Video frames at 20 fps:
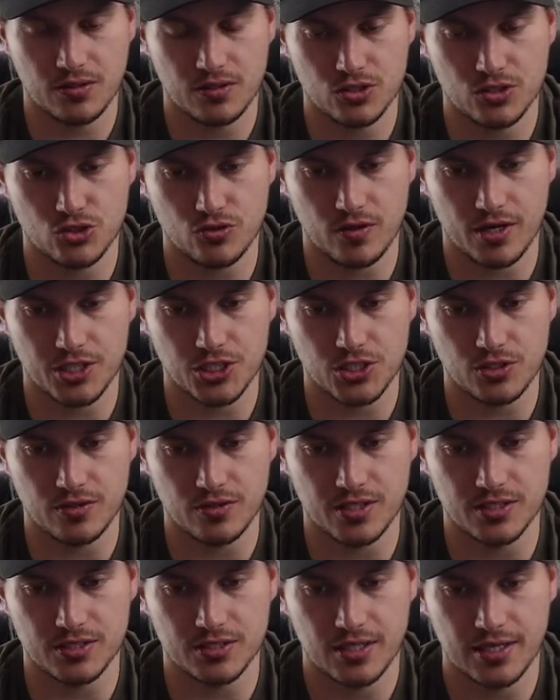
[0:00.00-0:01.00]
The
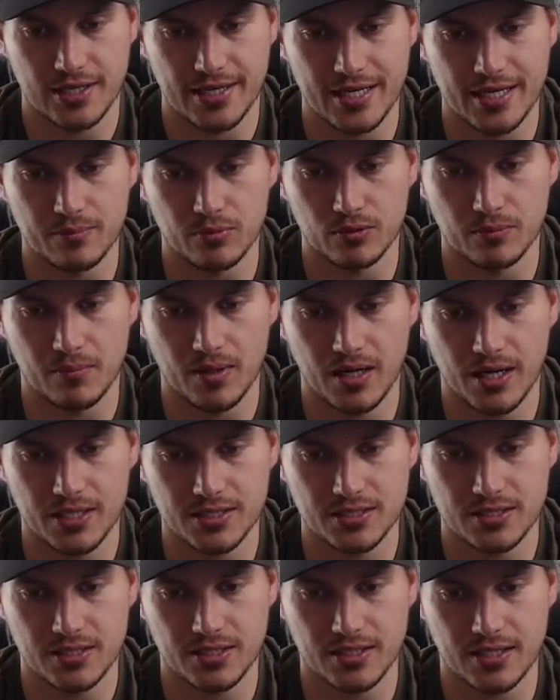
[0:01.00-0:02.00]
structure is label
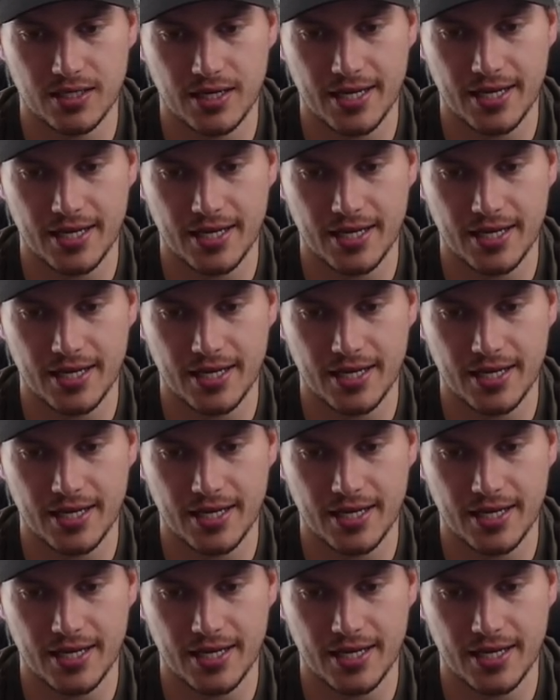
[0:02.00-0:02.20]
marketing,